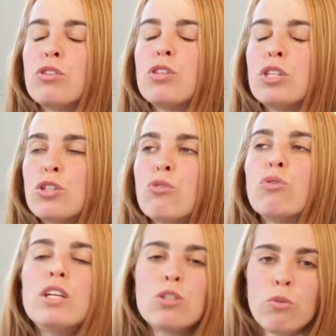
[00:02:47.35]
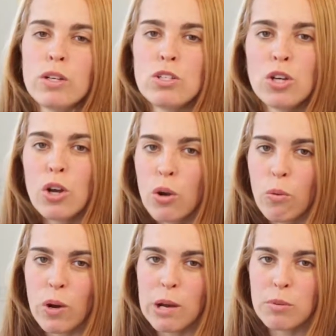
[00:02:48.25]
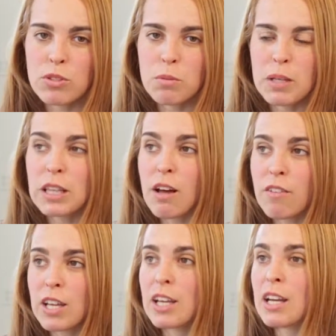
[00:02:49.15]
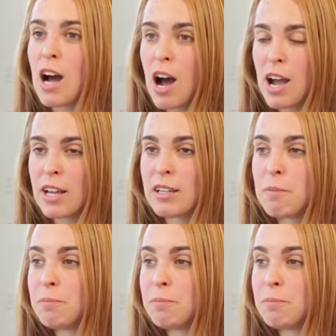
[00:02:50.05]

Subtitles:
the degree to which we're able to be loving and kind